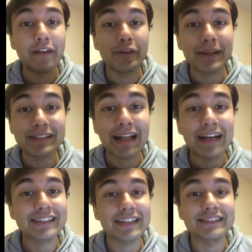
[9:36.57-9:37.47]
so
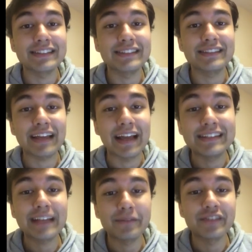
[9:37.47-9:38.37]
everyone can access
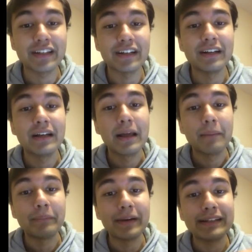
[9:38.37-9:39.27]
this any time of the year
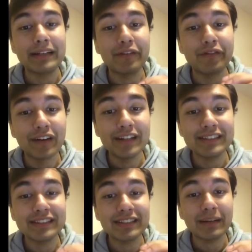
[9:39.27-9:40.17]
but
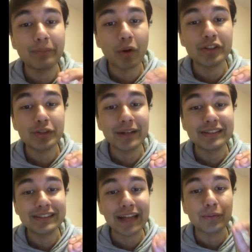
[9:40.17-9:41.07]
first, it is important to